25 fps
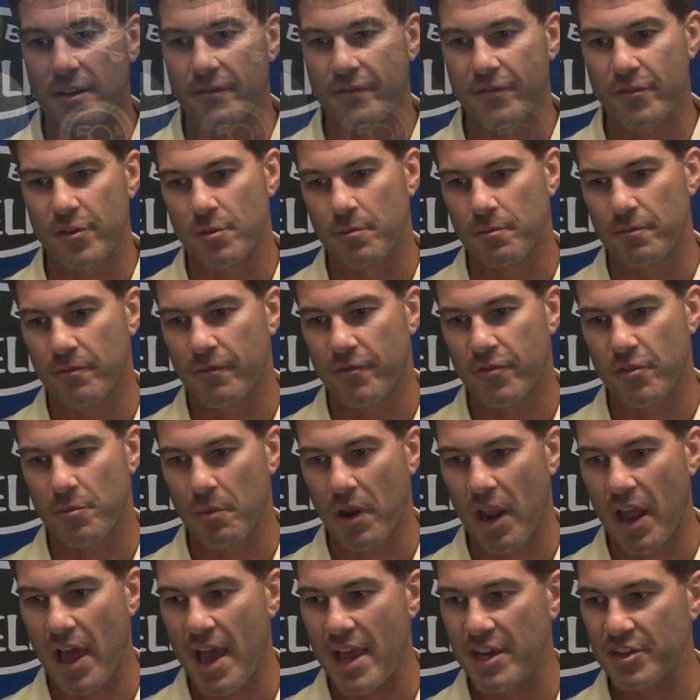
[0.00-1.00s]
from
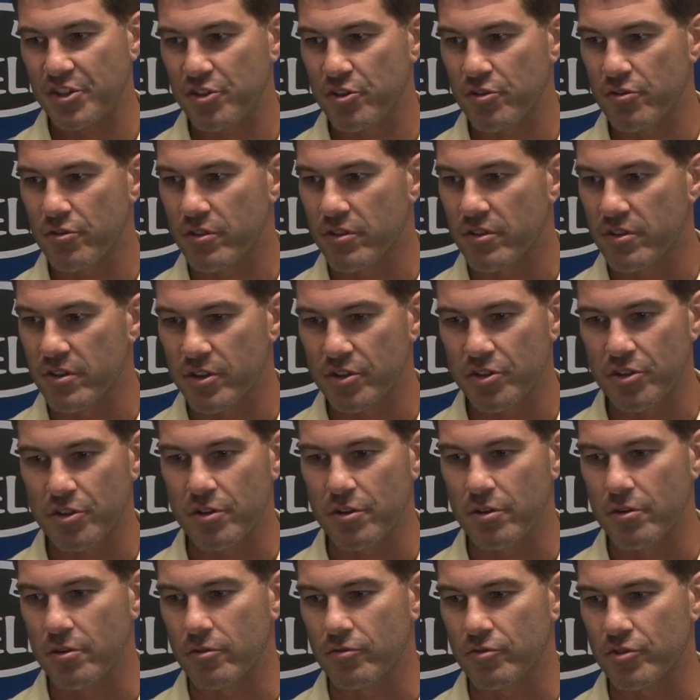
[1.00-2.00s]
last year to this
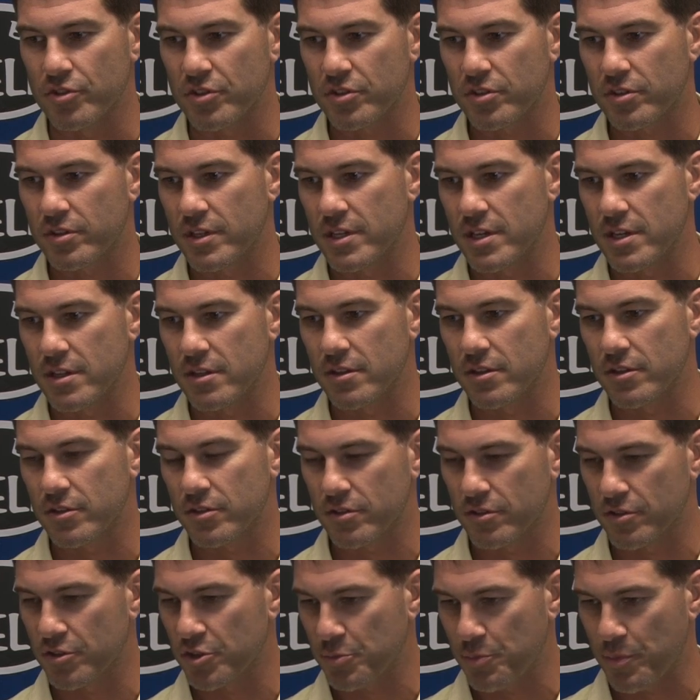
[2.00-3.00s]
year, just
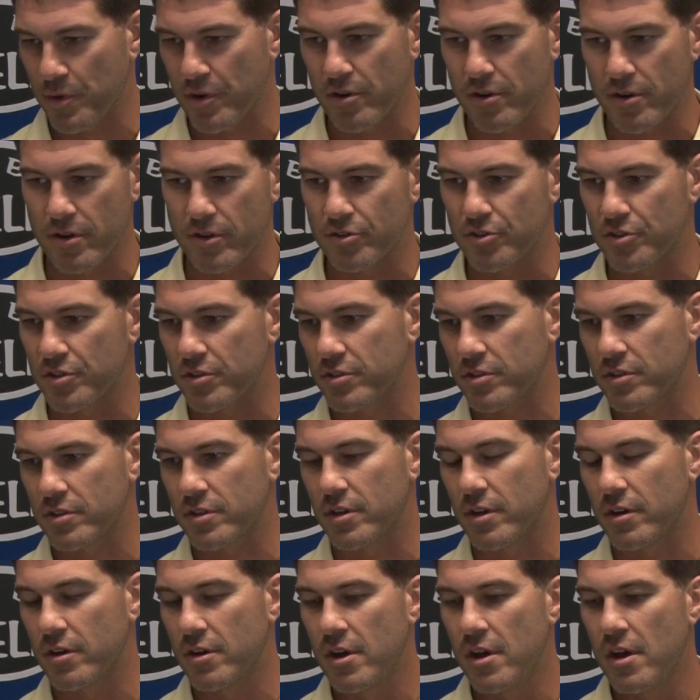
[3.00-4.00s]
the spirit, just
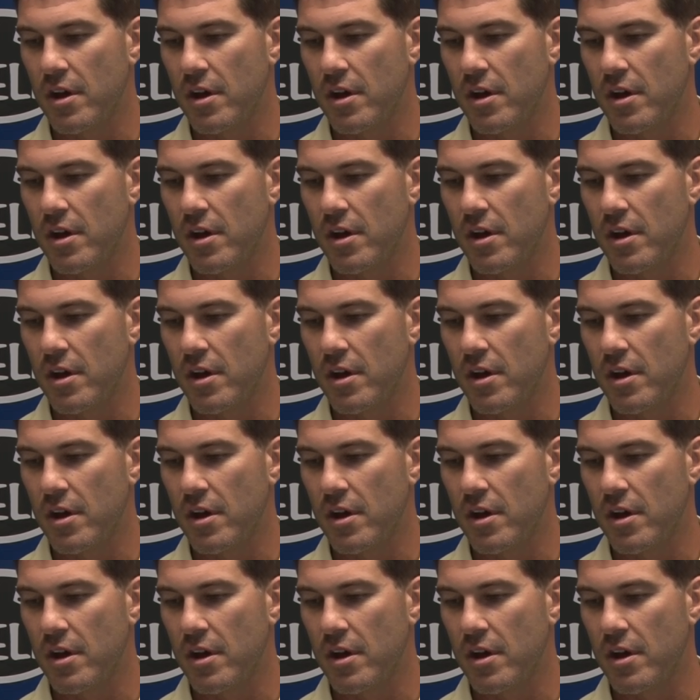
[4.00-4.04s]
the